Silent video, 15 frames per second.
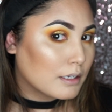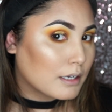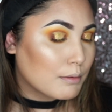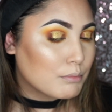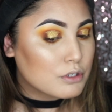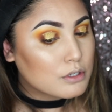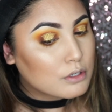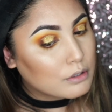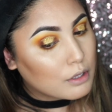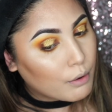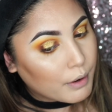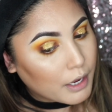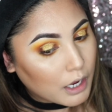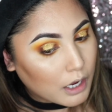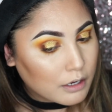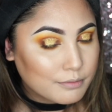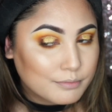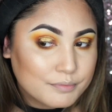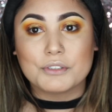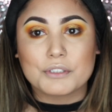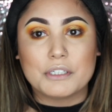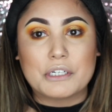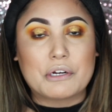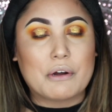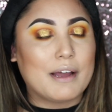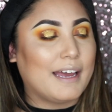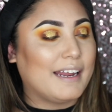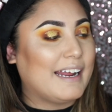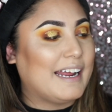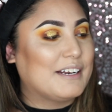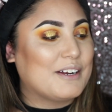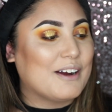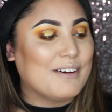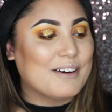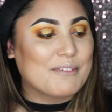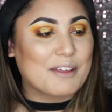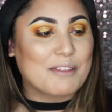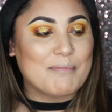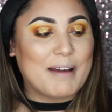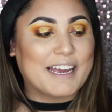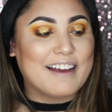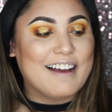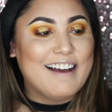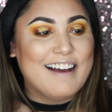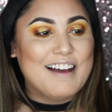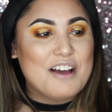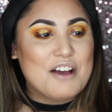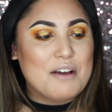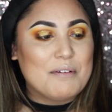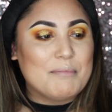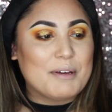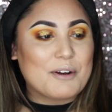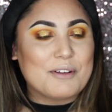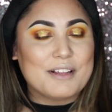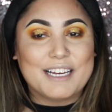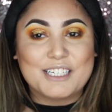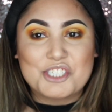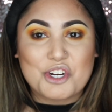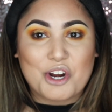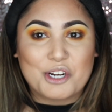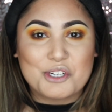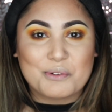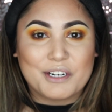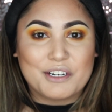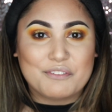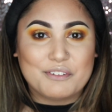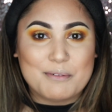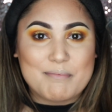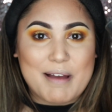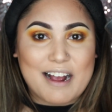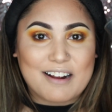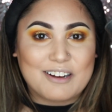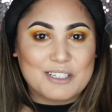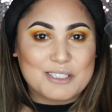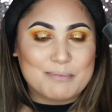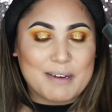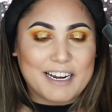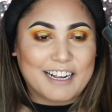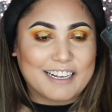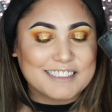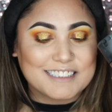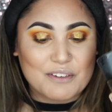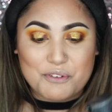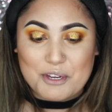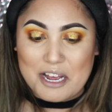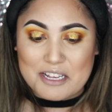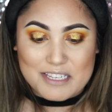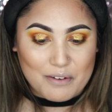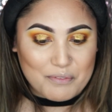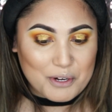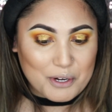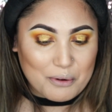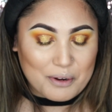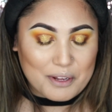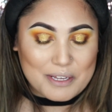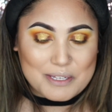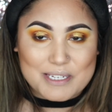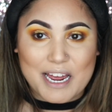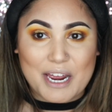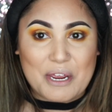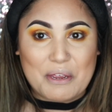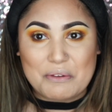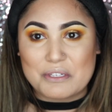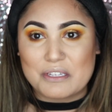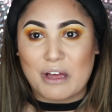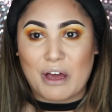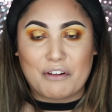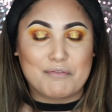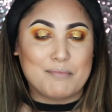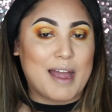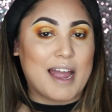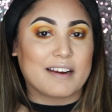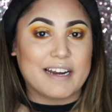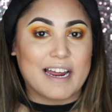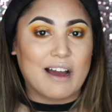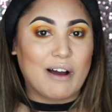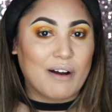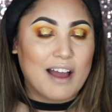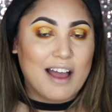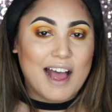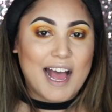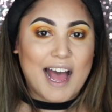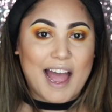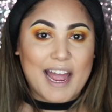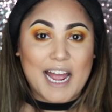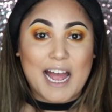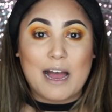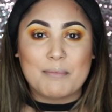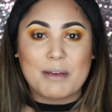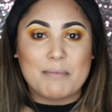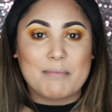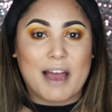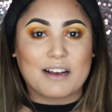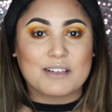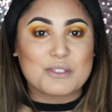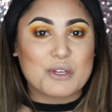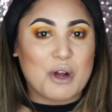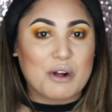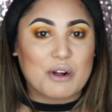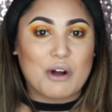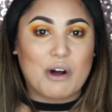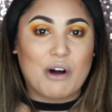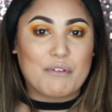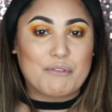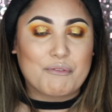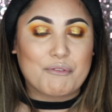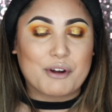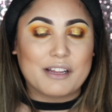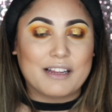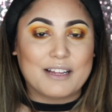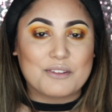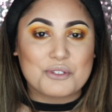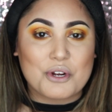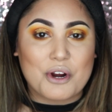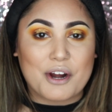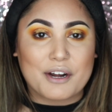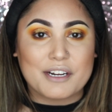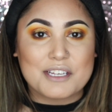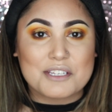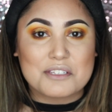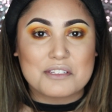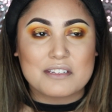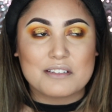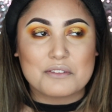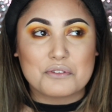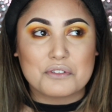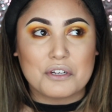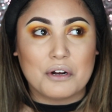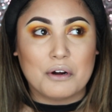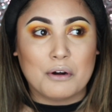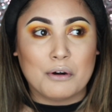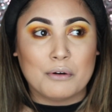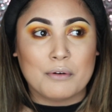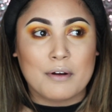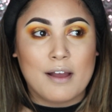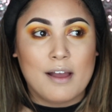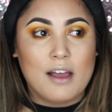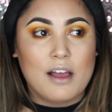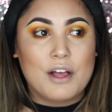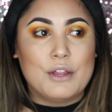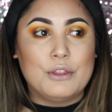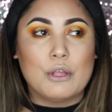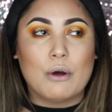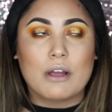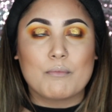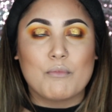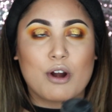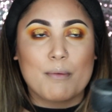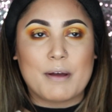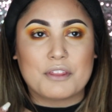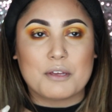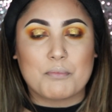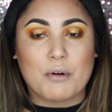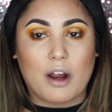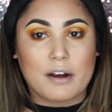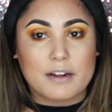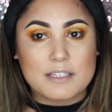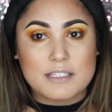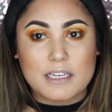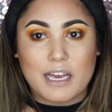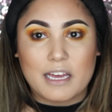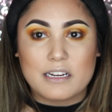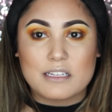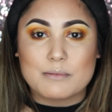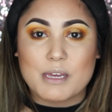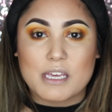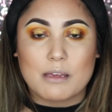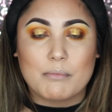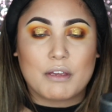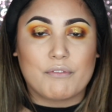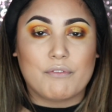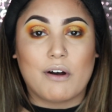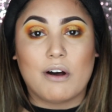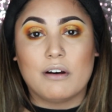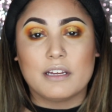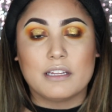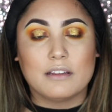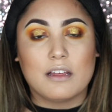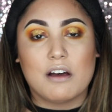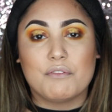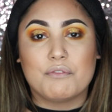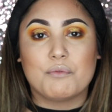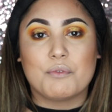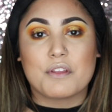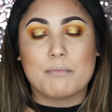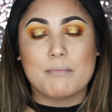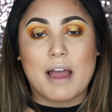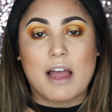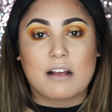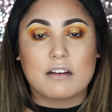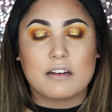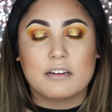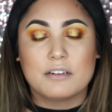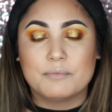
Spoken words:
I'm just glowy. Also gonna go ahead and go in with my Mineralized Charge Water from MAC Cosmetics. If you guys haven't noticed, I use a lot of MAC now. I am a MAC's on-call freelance artist, so knowing more about the products again is making me fall in love with MAC